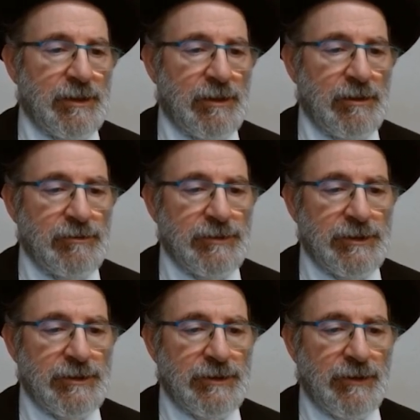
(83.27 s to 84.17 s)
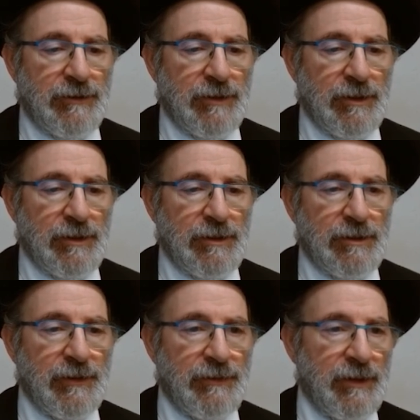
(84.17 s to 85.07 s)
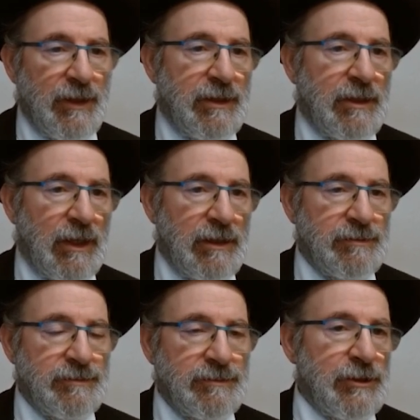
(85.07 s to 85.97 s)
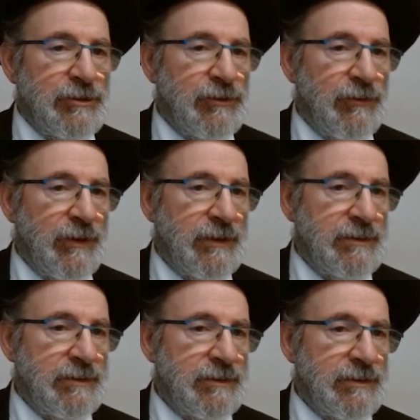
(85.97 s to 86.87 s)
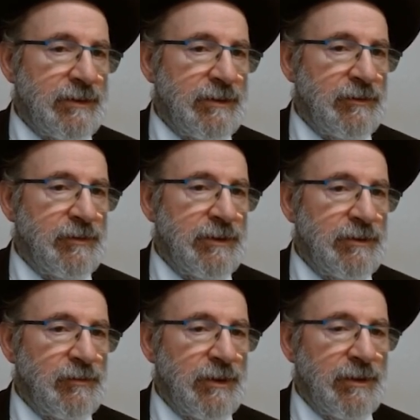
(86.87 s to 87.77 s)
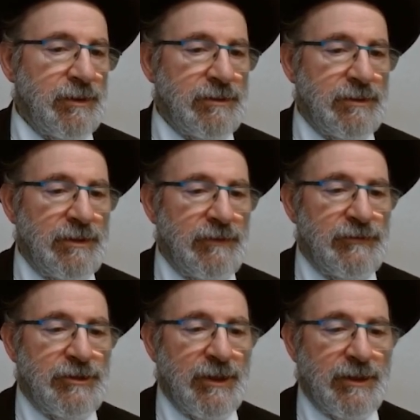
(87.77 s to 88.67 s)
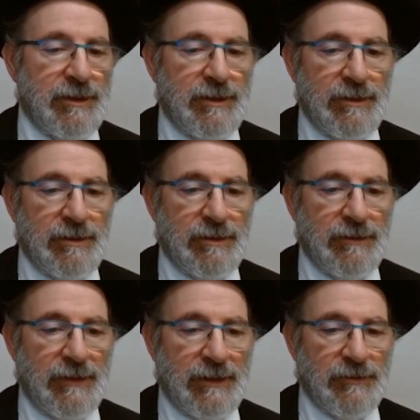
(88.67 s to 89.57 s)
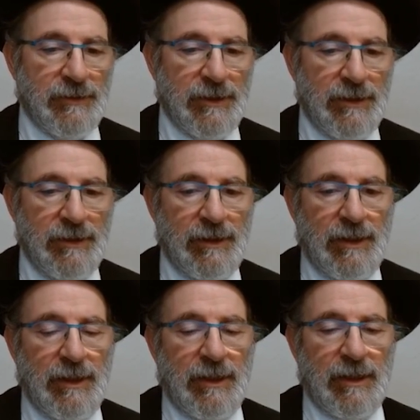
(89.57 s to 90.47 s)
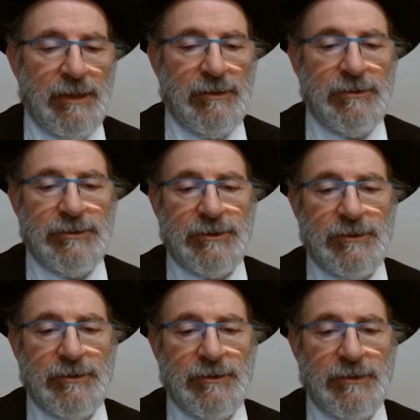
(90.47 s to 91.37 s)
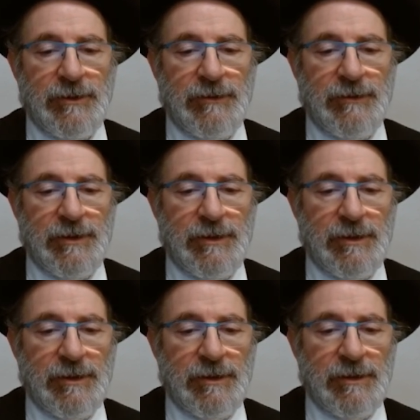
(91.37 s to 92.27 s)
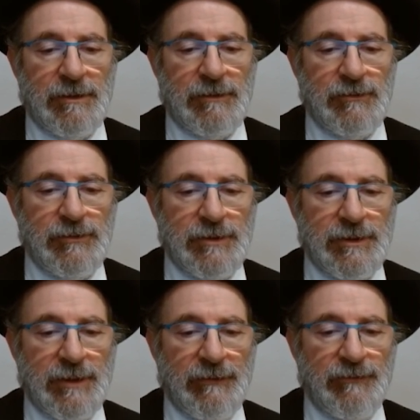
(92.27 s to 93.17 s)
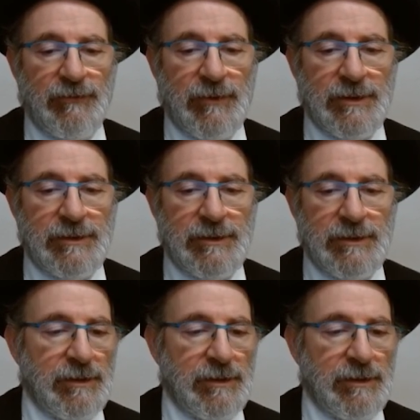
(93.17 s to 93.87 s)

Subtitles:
closes the a column so that the queen will not give check on that way, and also the rook f1